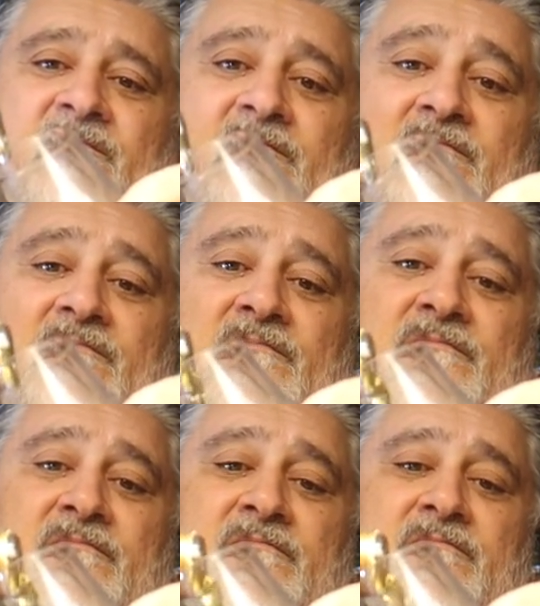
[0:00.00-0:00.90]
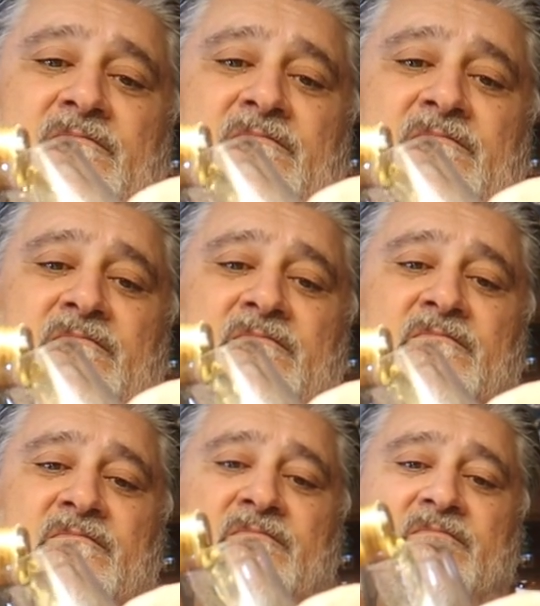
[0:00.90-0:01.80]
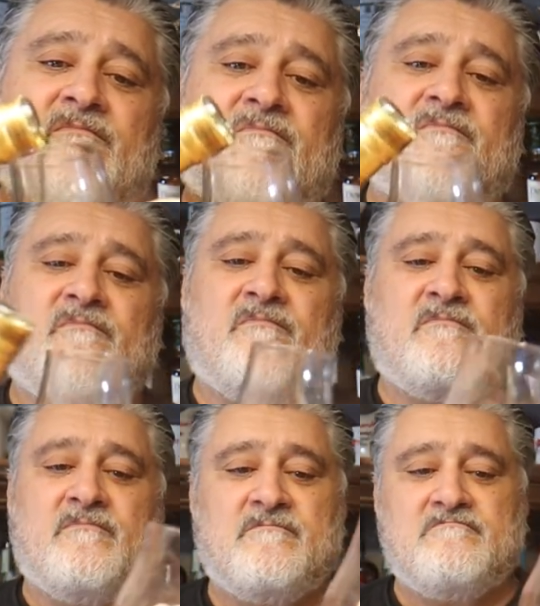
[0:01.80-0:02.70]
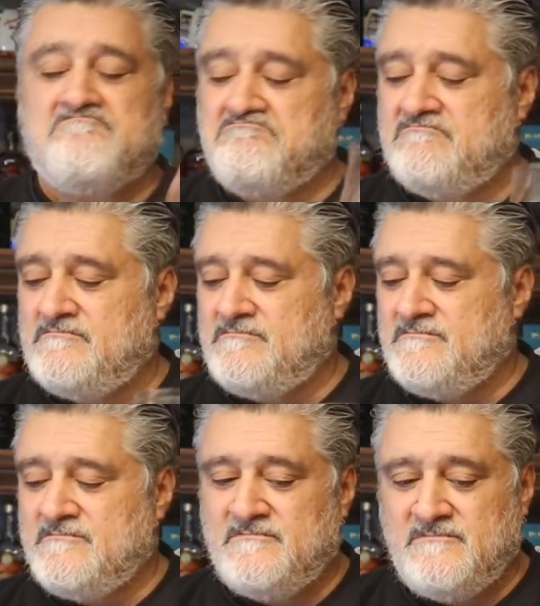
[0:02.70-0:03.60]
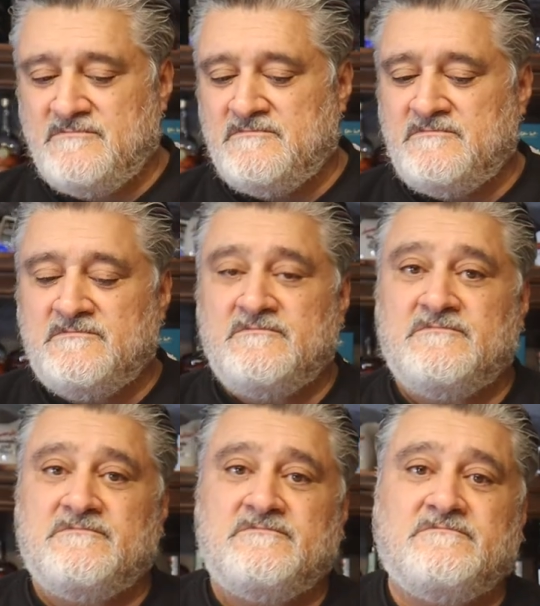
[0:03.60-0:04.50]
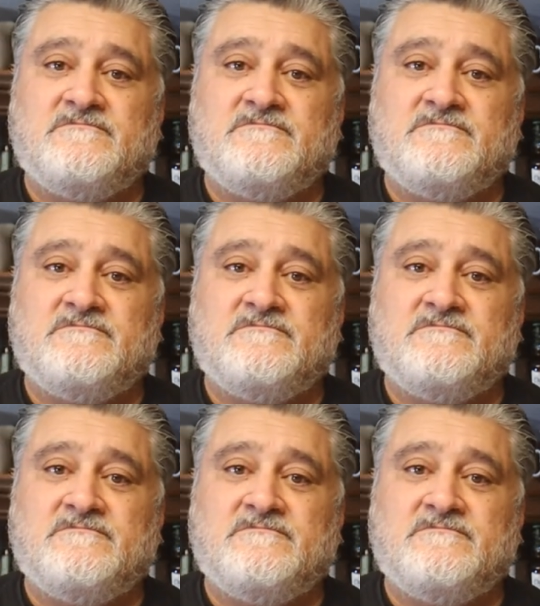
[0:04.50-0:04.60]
(no one is talking)